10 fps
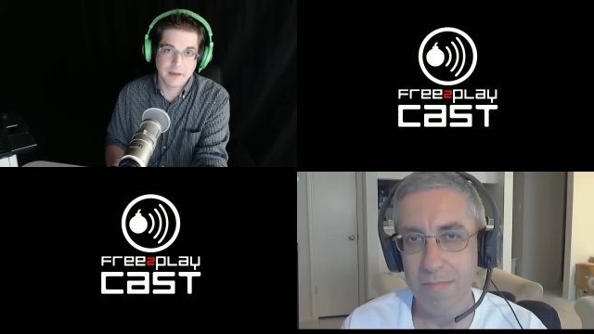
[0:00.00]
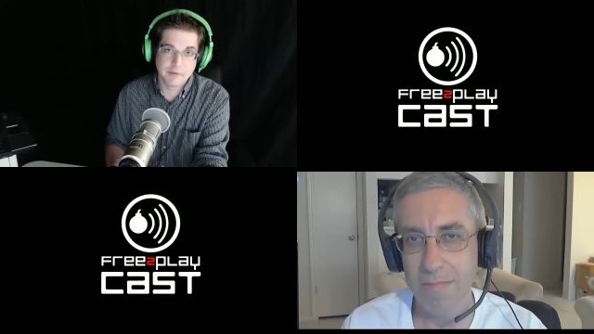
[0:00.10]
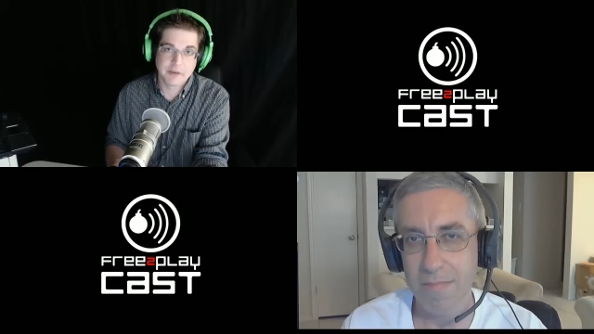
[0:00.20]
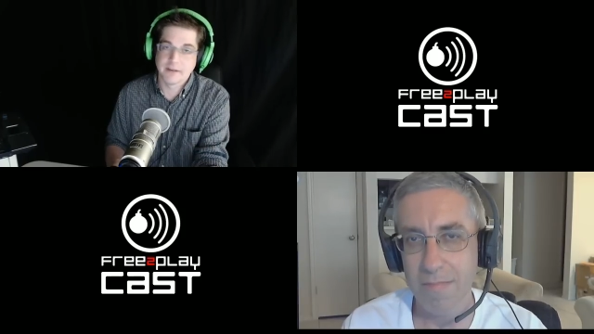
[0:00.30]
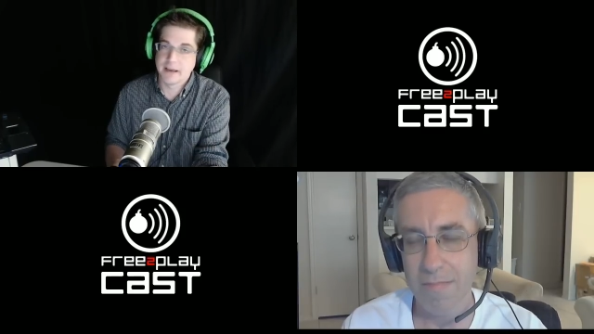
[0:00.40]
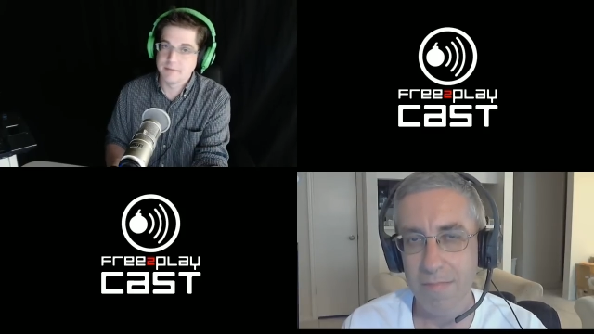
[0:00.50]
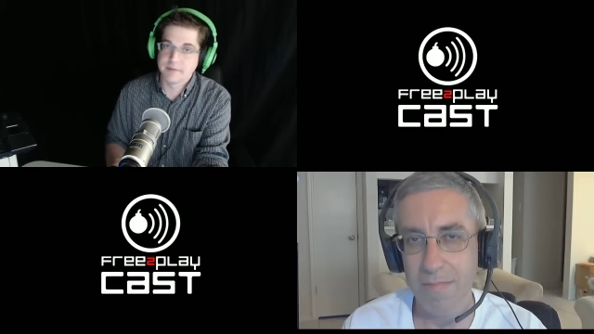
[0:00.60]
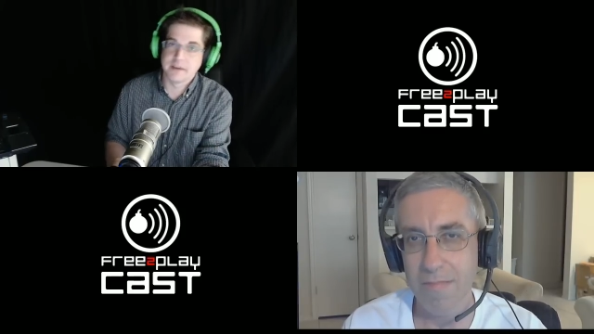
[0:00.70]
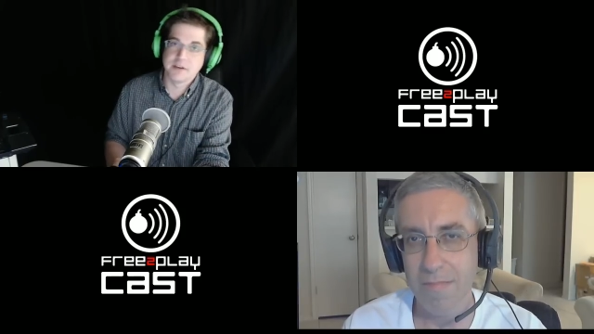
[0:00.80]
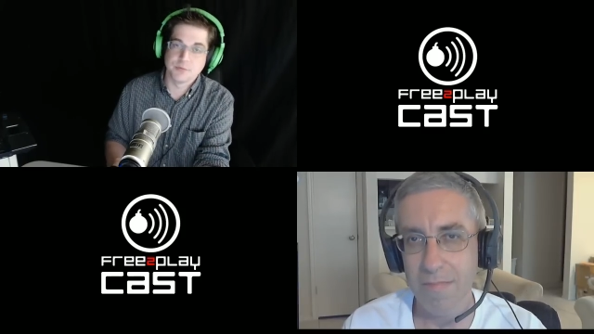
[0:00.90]
Speaker 1: because
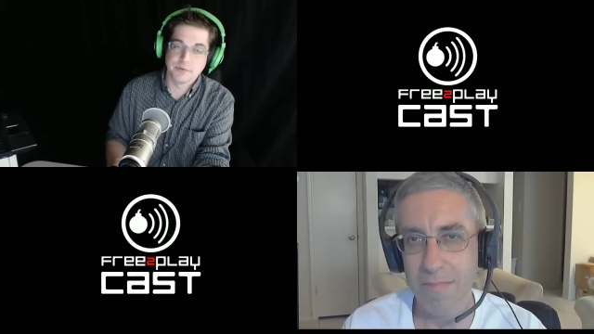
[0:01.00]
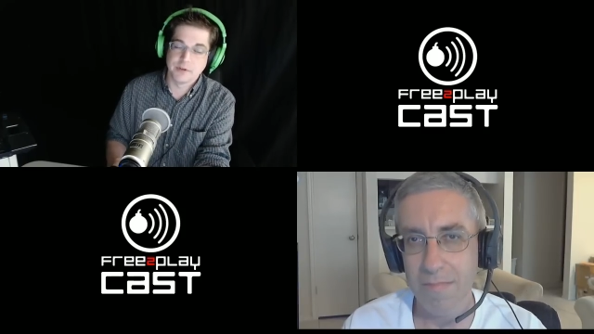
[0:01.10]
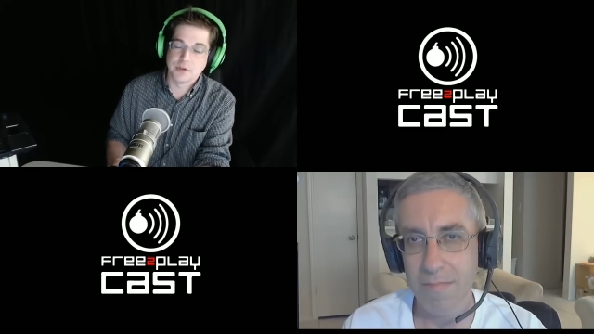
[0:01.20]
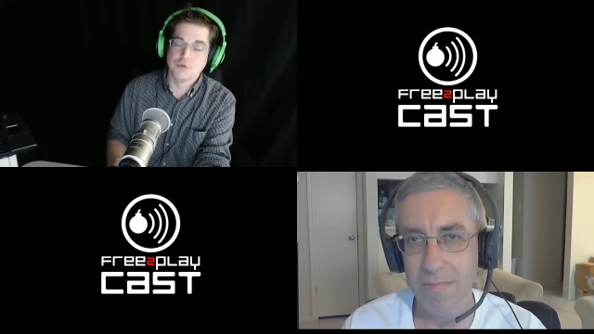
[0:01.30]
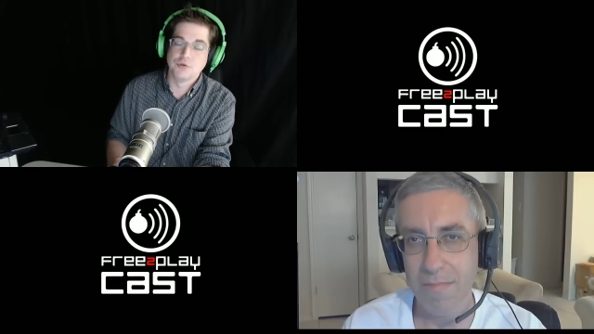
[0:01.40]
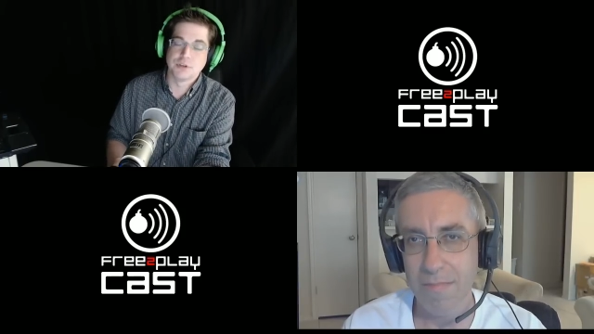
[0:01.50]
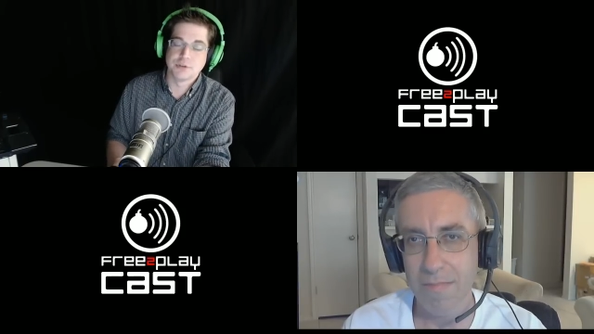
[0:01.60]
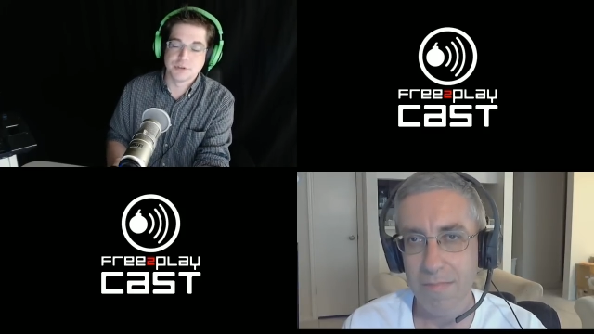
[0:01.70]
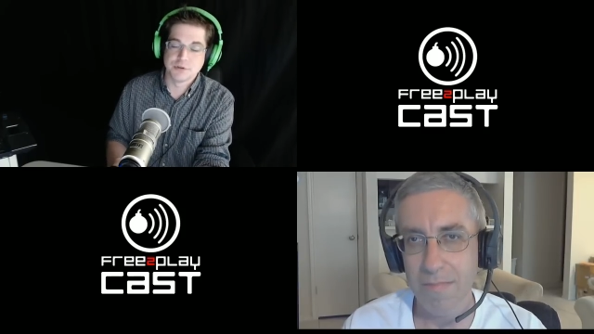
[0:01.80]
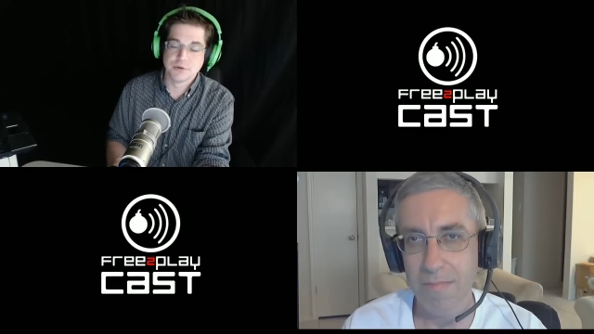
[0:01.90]
itemization was a huge
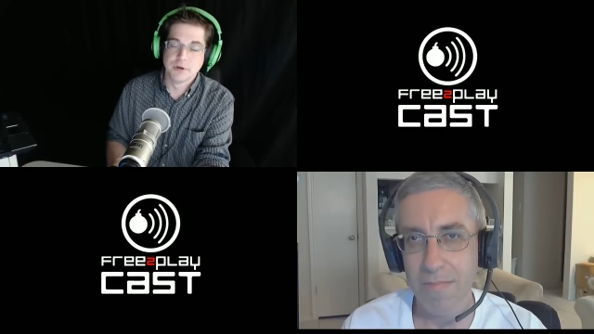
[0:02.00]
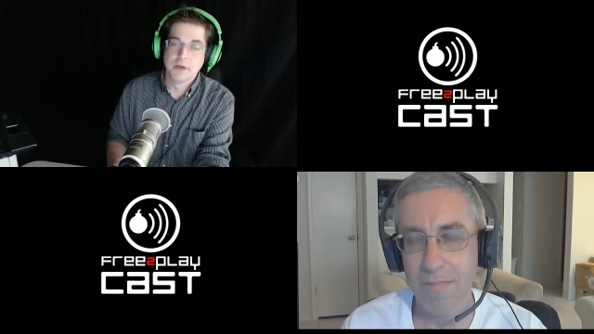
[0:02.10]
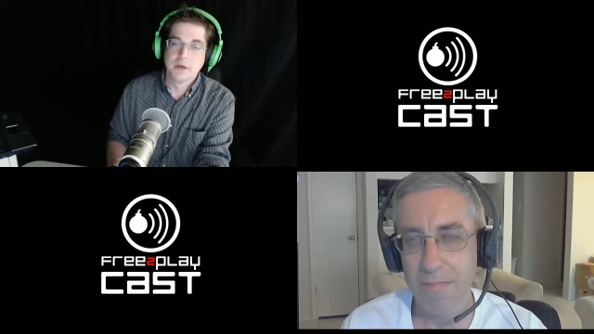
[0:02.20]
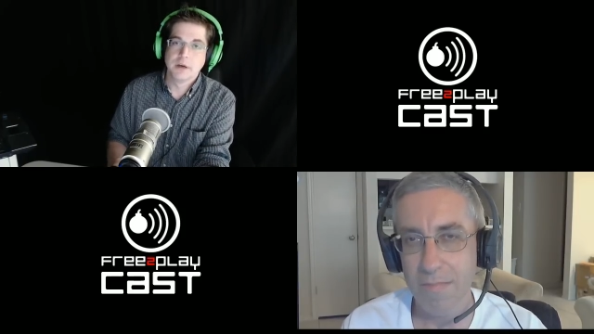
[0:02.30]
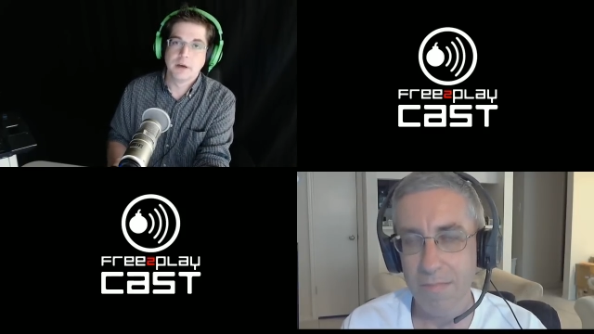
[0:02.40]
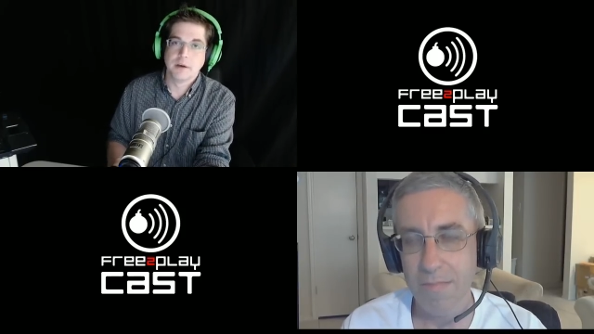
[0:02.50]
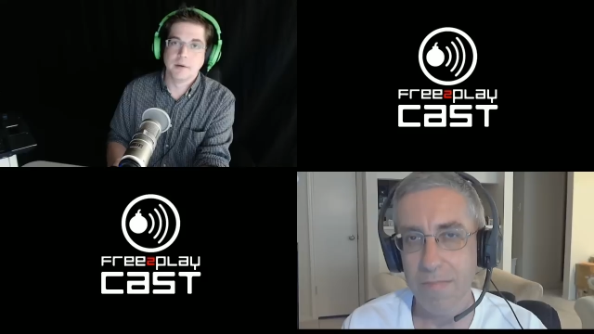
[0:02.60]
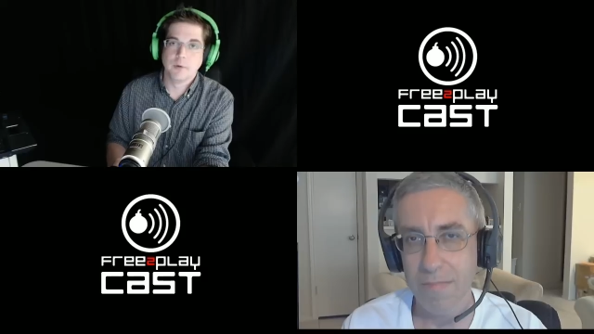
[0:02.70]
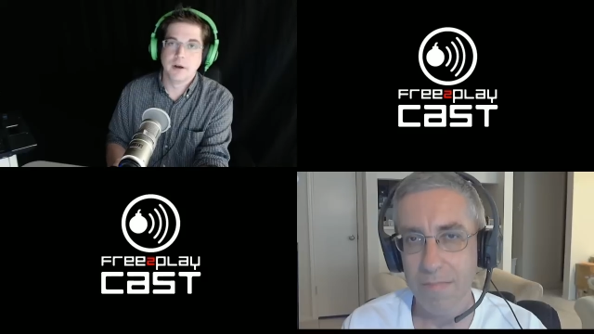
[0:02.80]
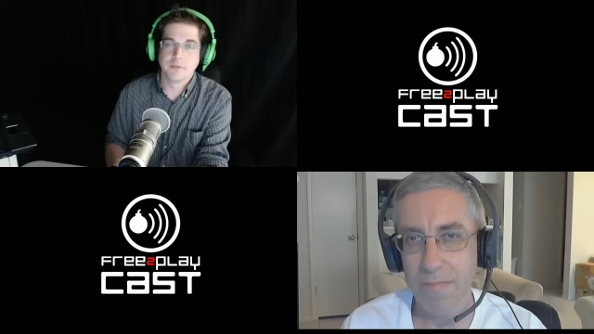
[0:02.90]
issue uh, in
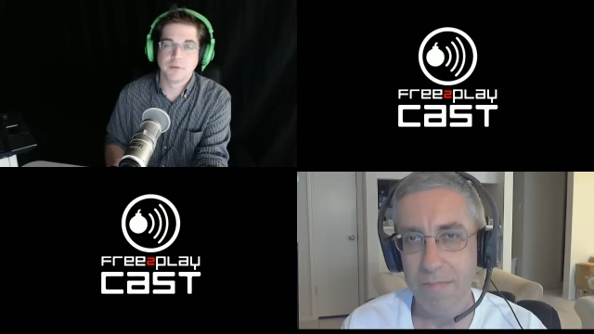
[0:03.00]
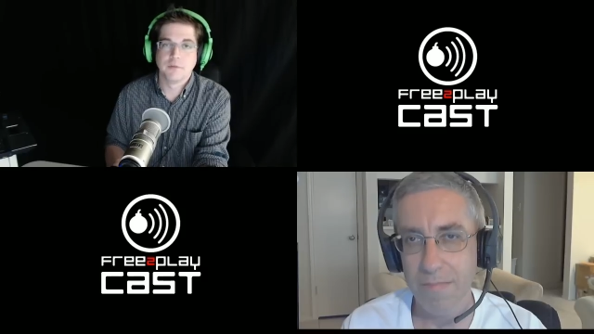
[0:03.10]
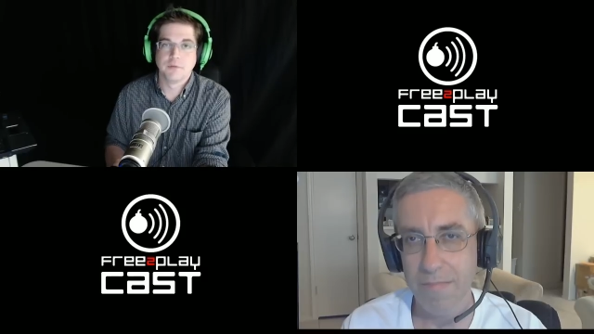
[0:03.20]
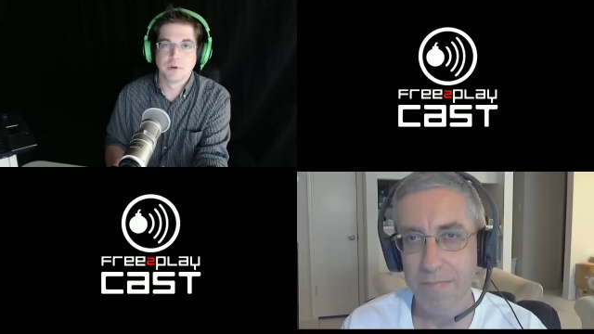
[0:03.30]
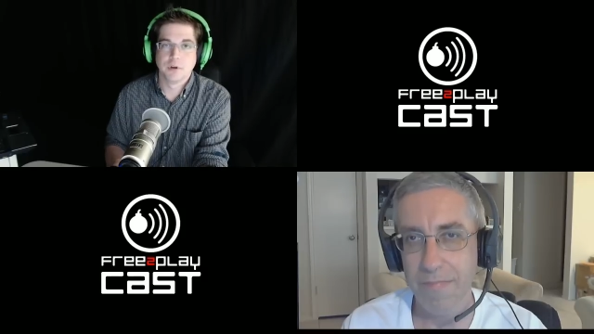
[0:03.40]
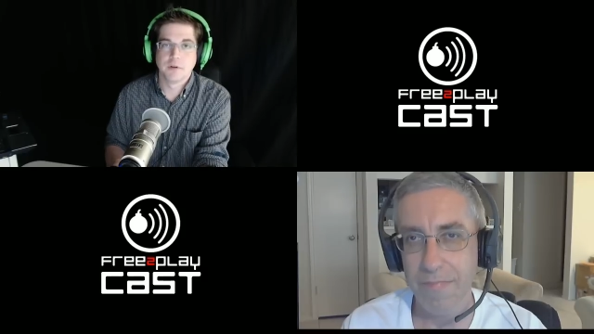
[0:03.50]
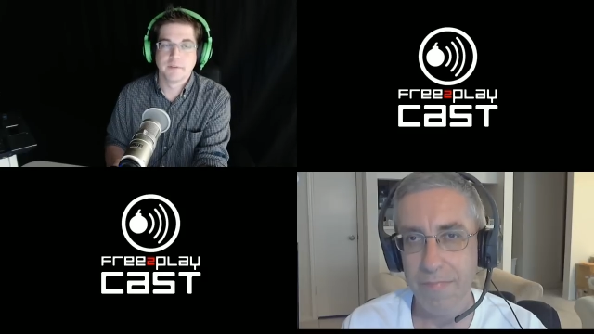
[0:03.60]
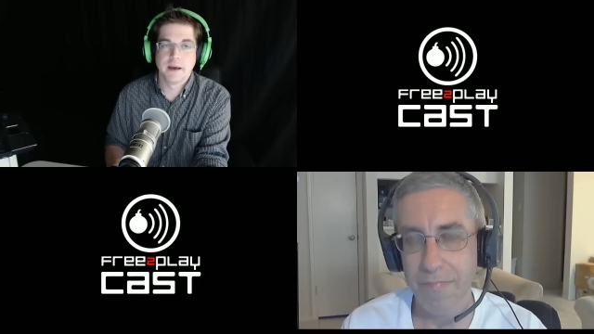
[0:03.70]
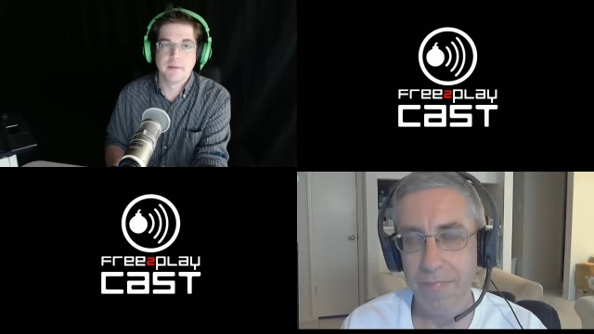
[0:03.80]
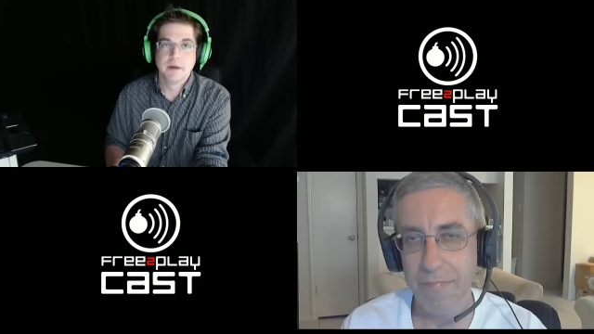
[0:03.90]
WildStar for a long
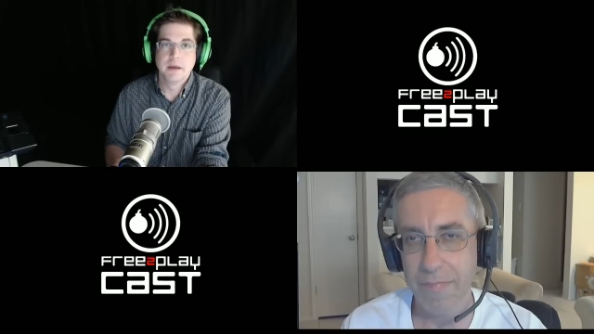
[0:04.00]
time.